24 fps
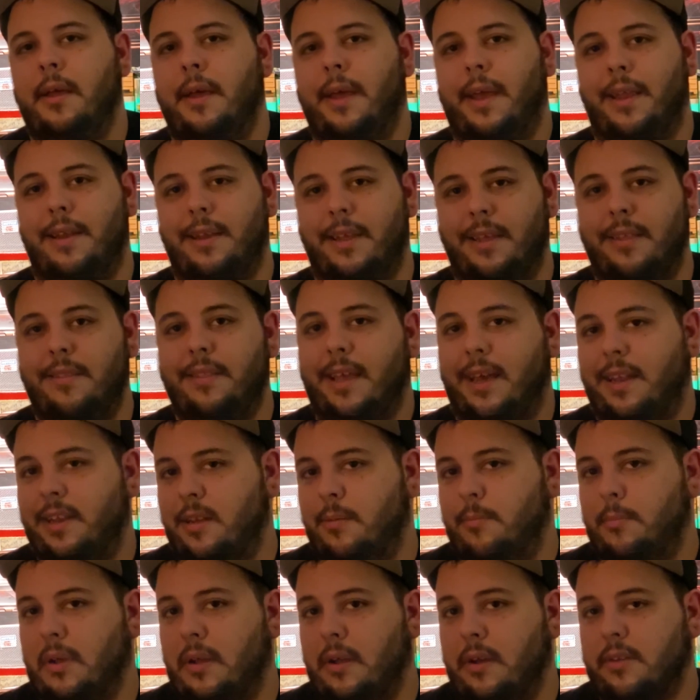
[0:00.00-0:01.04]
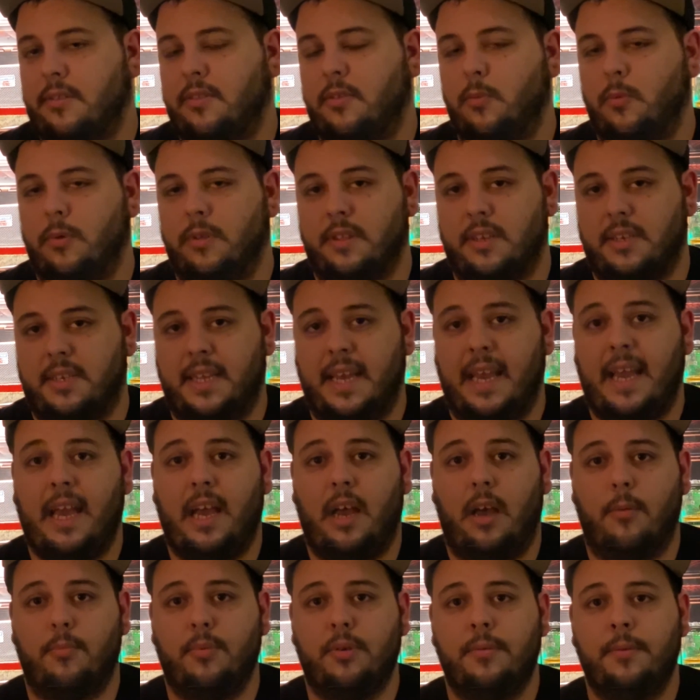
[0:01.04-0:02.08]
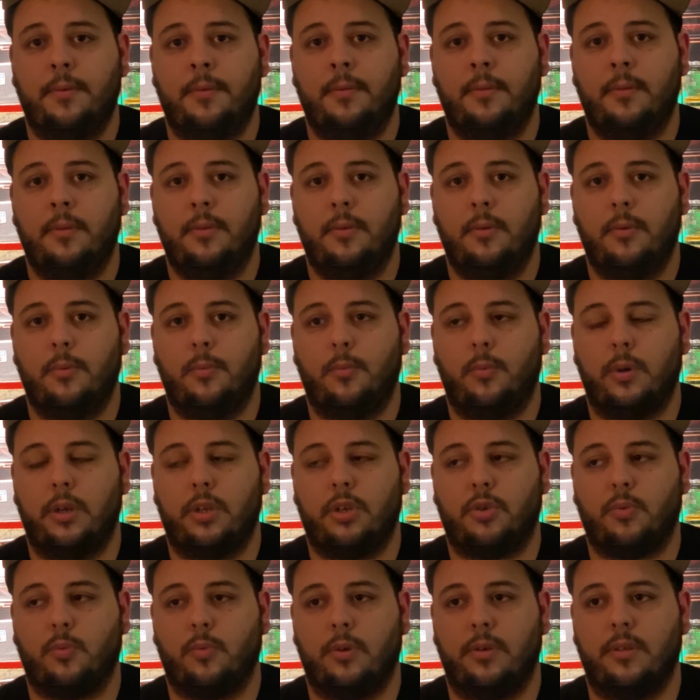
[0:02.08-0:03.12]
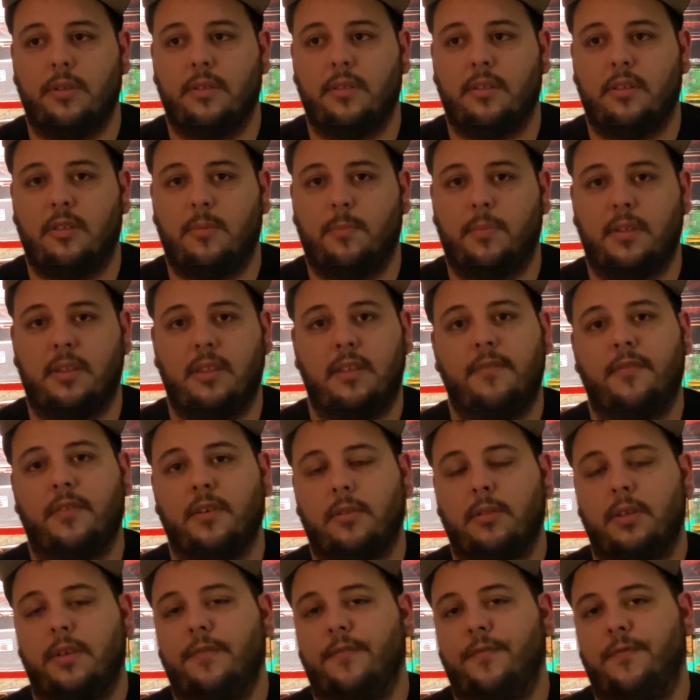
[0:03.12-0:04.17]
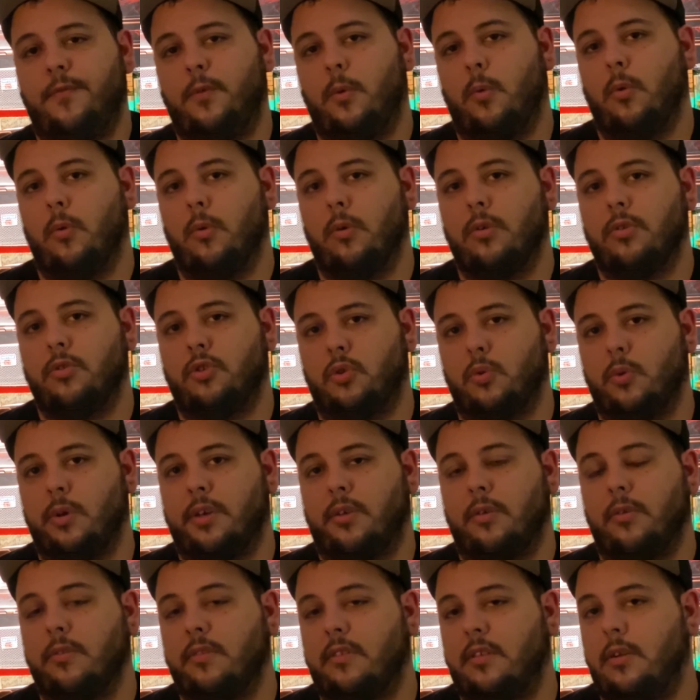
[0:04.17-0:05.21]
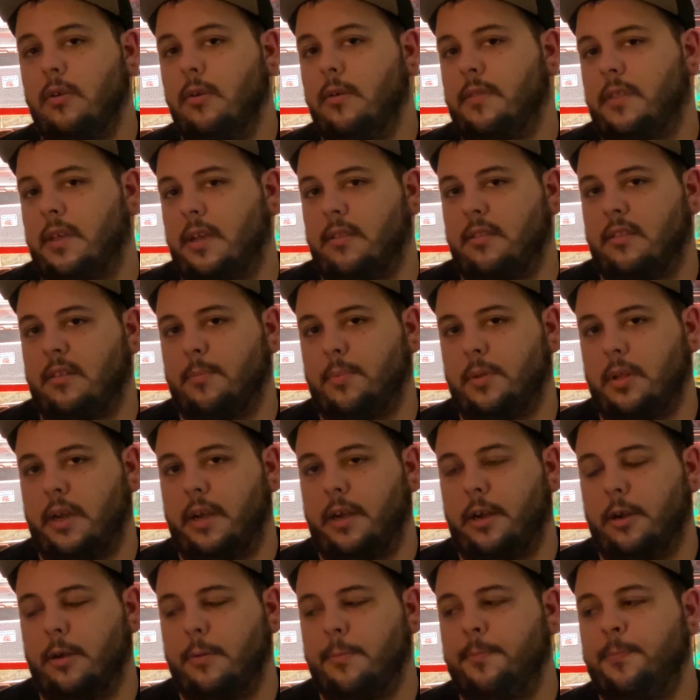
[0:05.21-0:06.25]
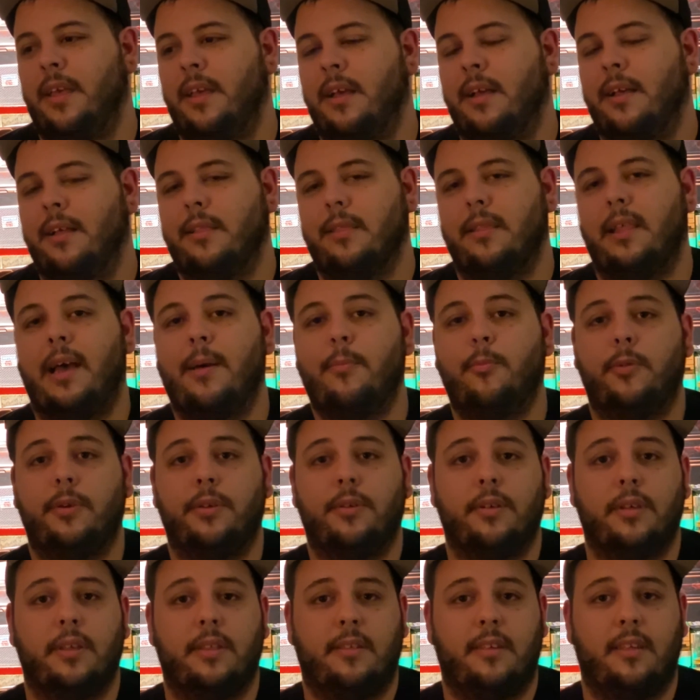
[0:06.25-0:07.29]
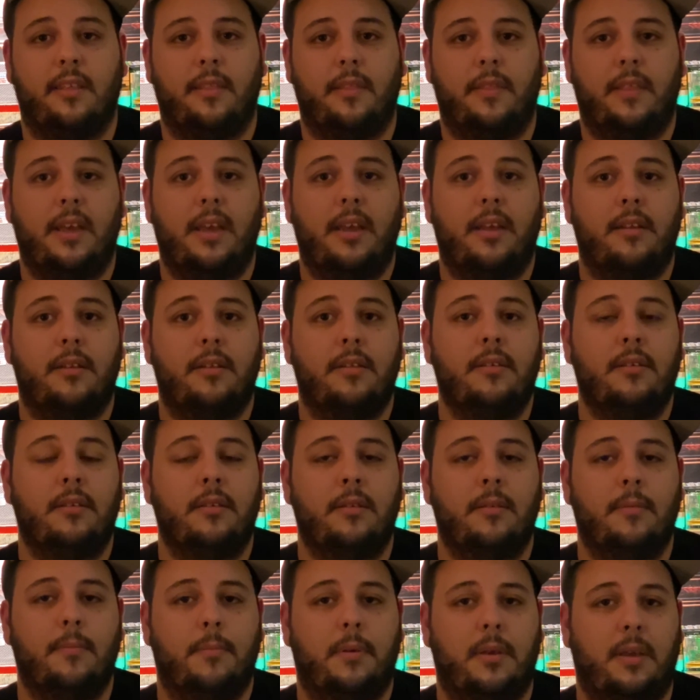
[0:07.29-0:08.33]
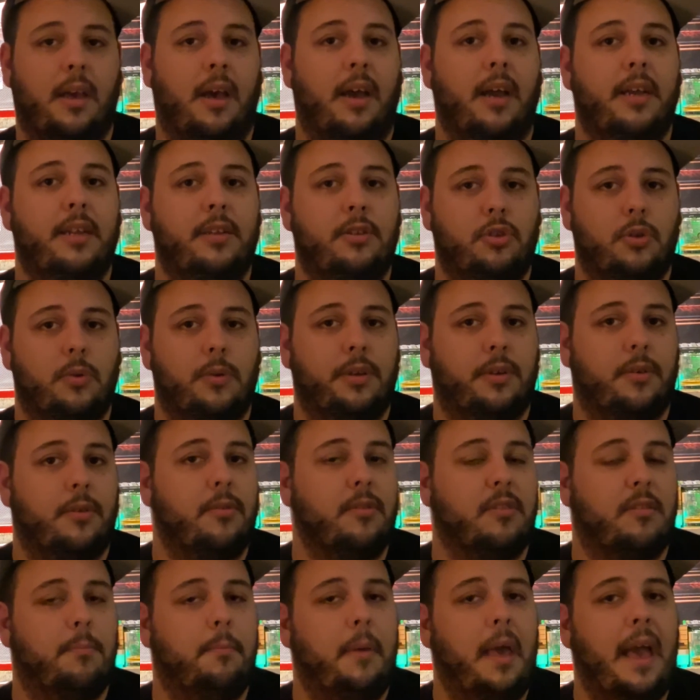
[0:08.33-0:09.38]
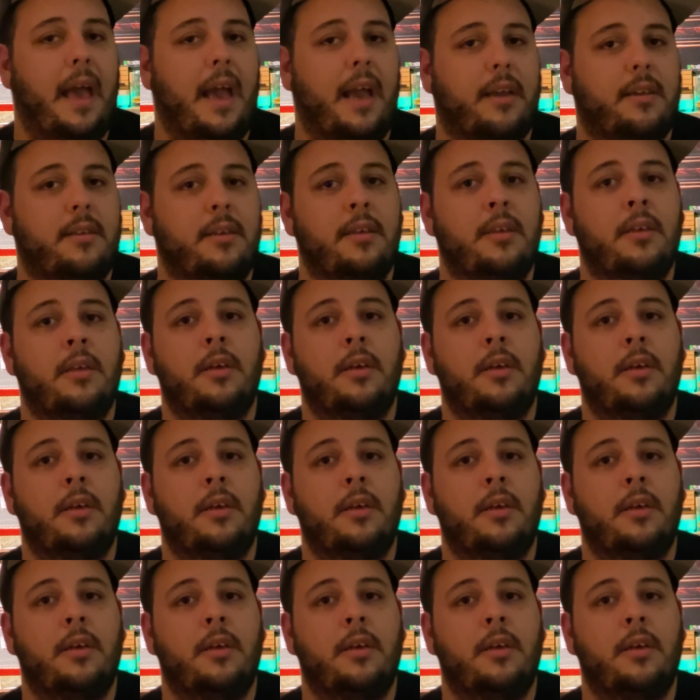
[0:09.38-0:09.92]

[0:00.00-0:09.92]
And in that inbox was a tab which was specifically for Joycult's urethane supplier. Lab Wheels then, behind Joycult's back,